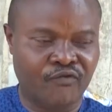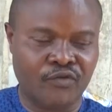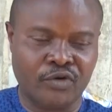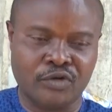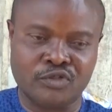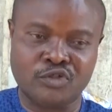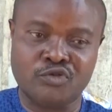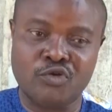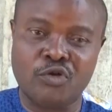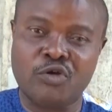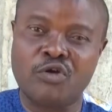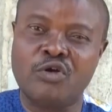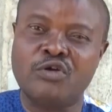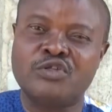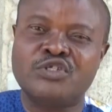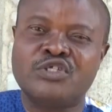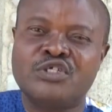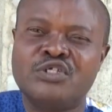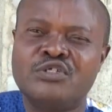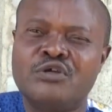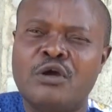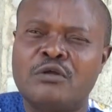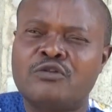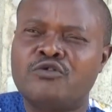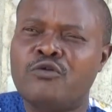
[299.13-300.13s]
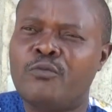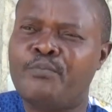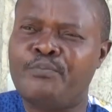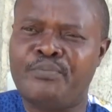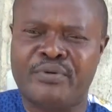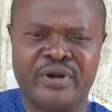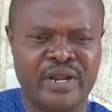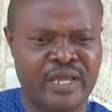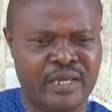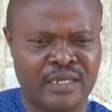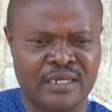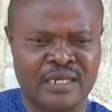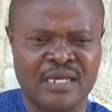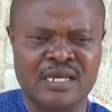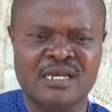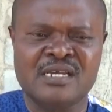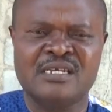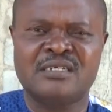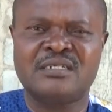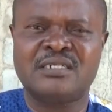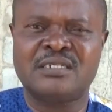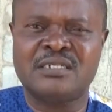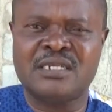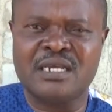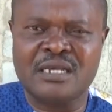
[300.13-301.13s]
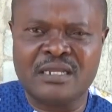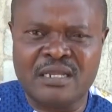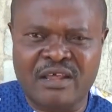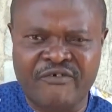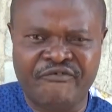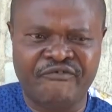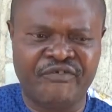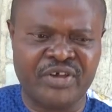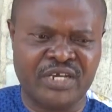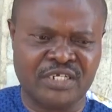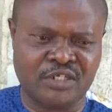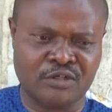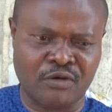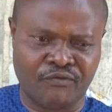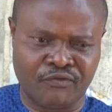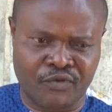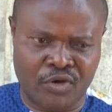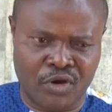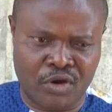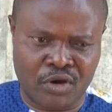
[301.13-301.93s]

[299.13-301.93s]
us to continue to pray, seek the face of